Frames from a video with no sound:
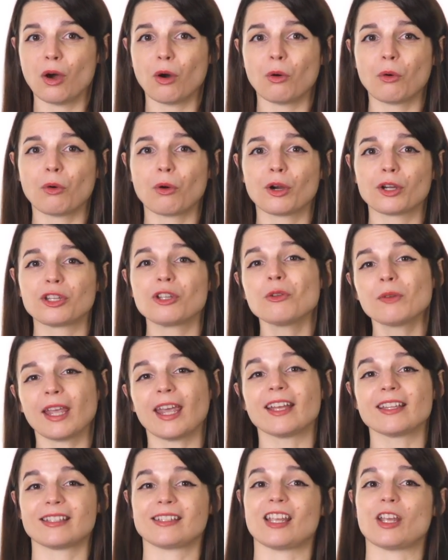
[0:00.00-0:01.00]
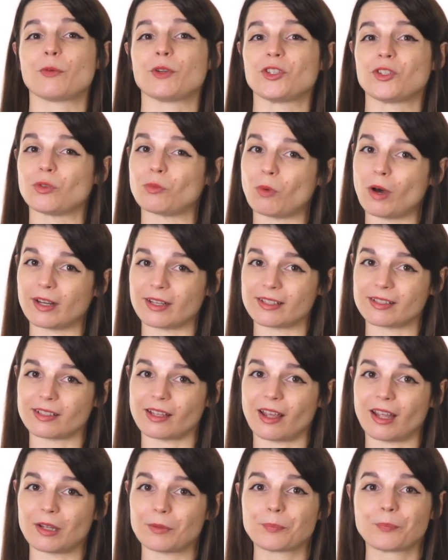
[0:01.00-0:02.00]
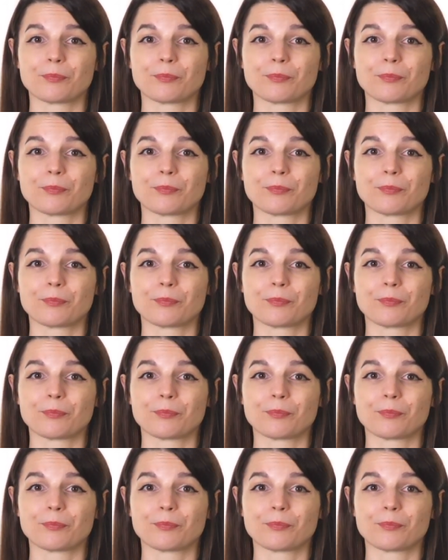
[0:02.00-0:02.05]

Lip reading: or you can't say what you want to say.